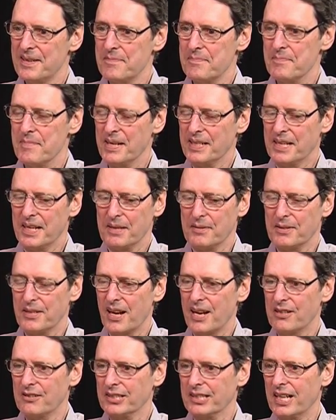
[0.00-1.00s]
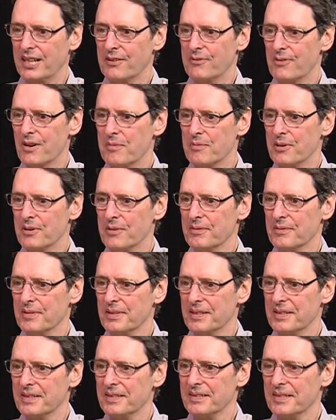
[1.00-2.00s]
making tires out of rubber.
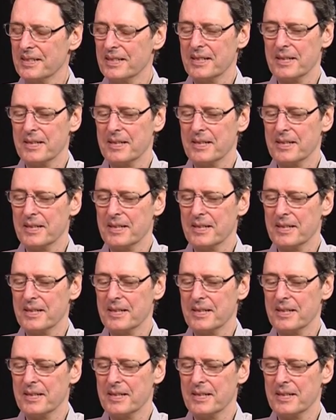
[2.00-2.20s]
Yes.